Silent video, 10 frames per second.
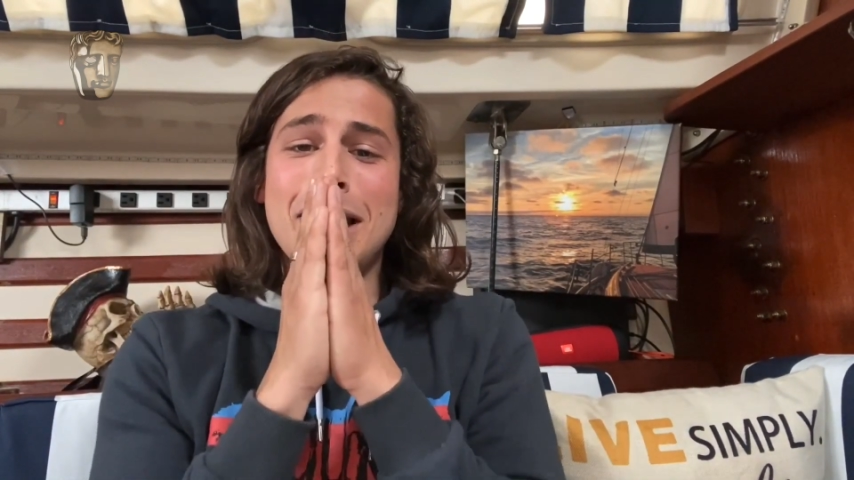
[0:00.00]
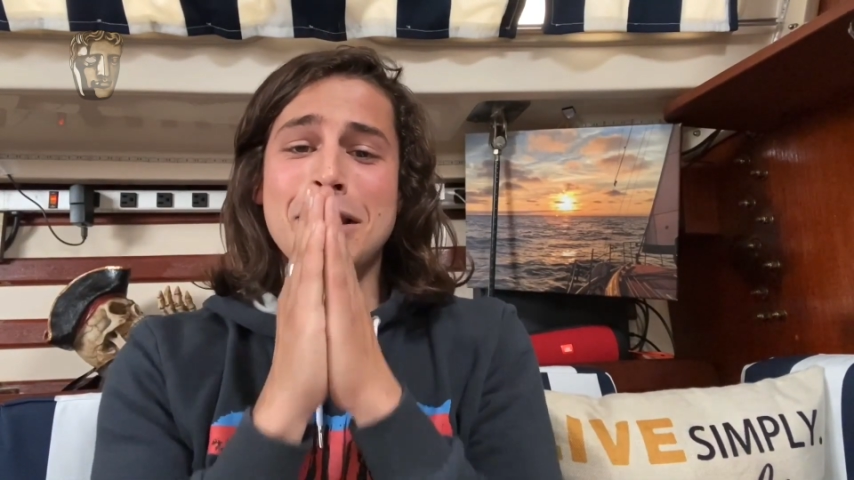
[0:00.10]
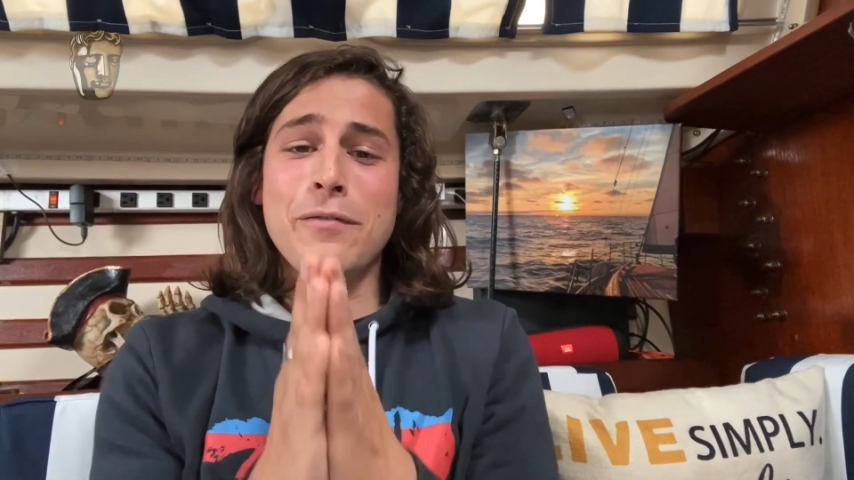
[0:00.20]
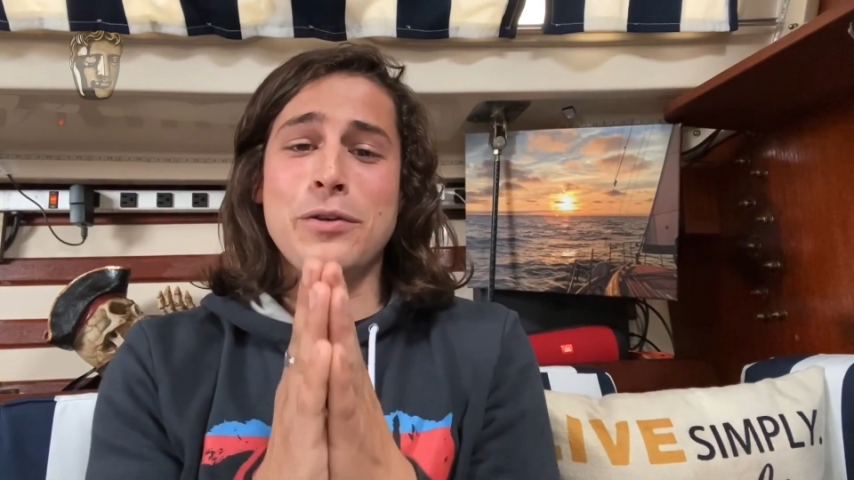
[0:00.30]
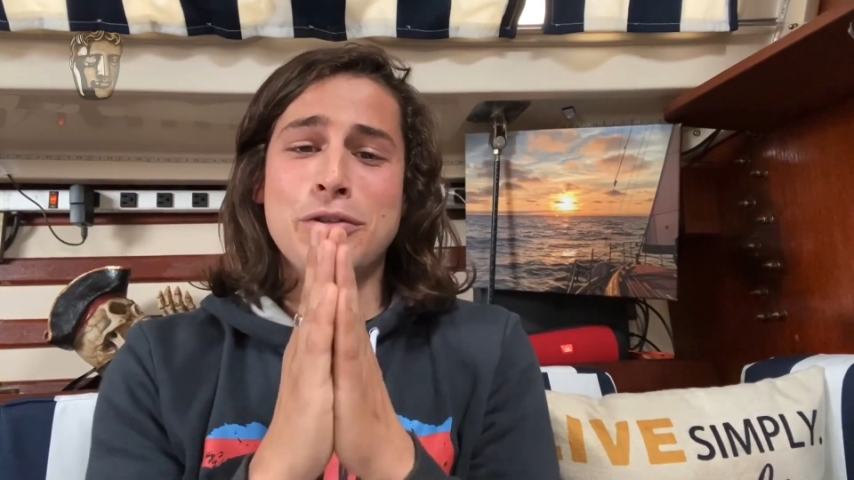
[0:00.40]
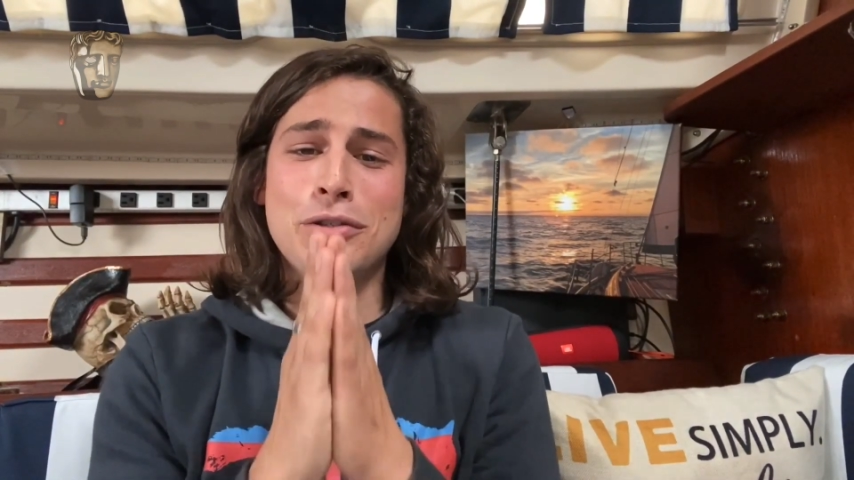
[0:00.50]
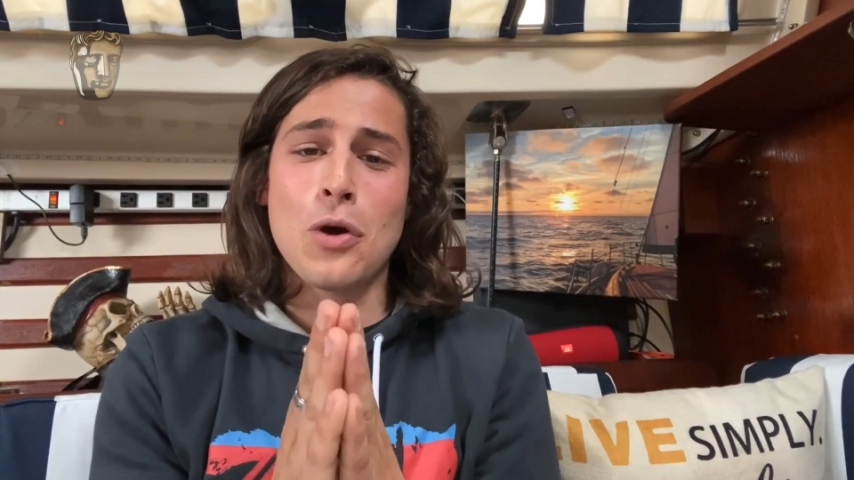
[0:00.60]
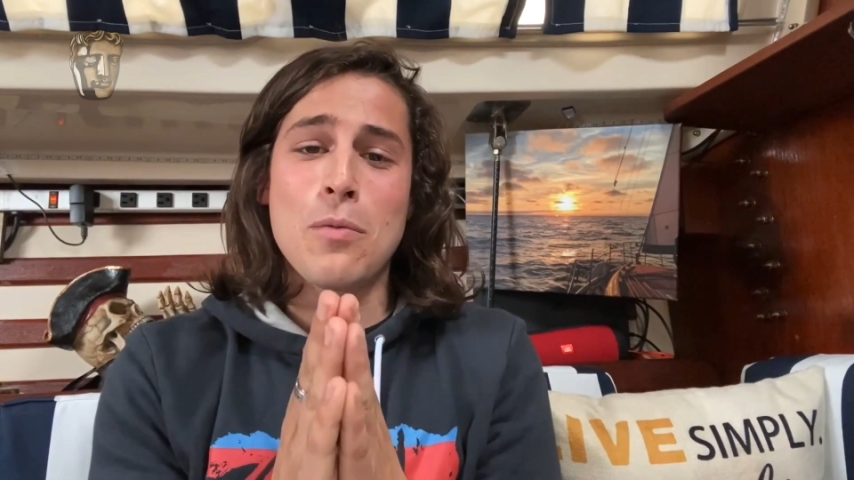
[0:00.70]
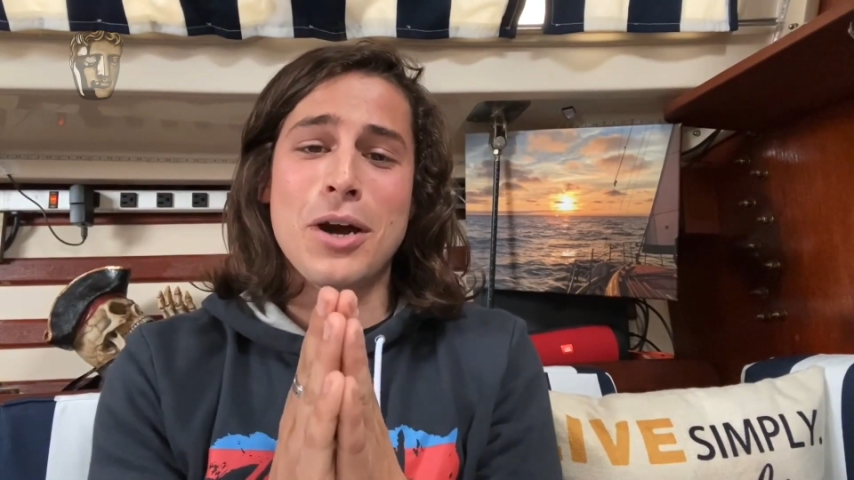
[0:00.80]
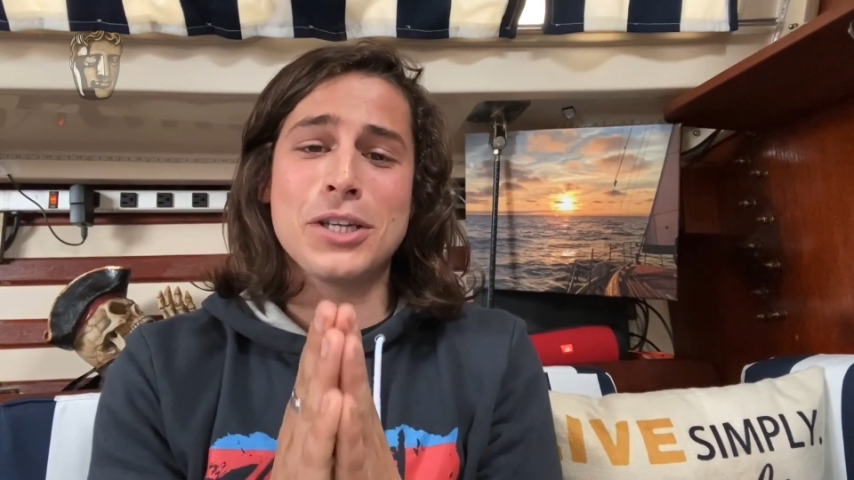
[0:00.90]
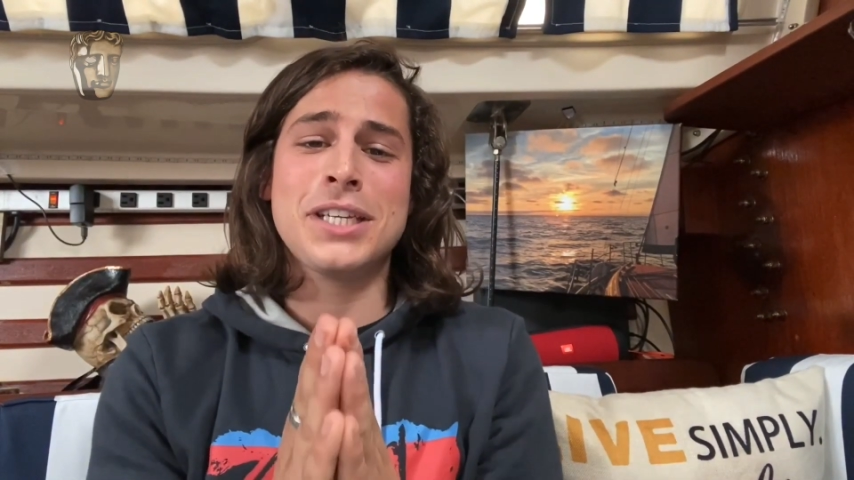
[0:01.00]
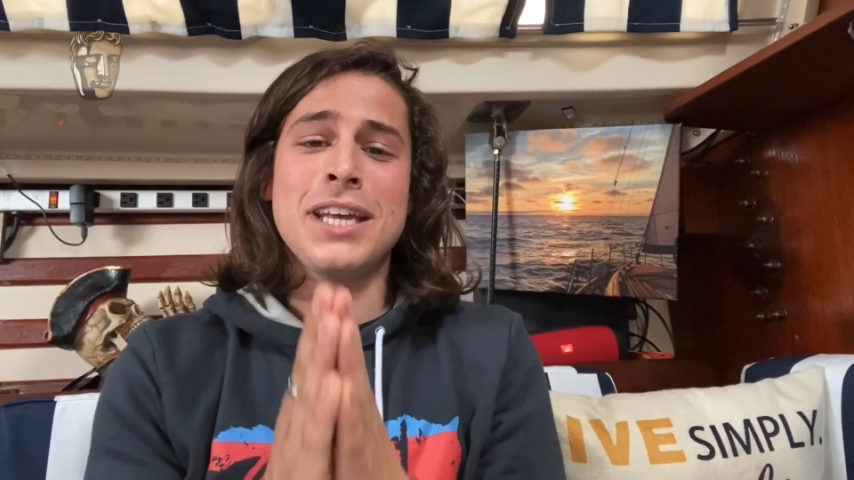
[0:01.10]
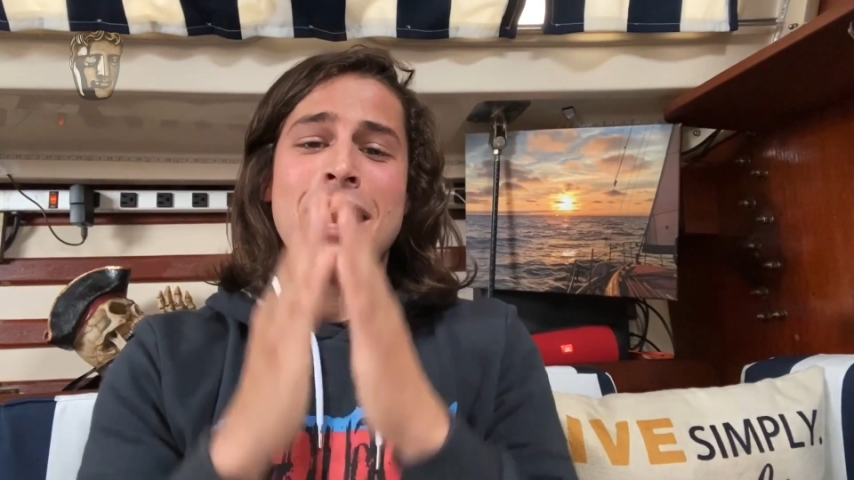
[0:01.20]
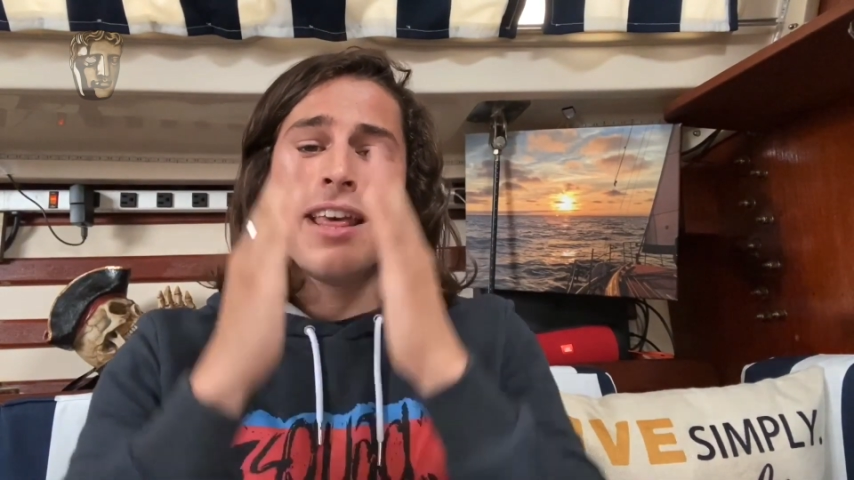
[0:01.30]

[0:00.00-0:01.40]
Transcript: I love you so much.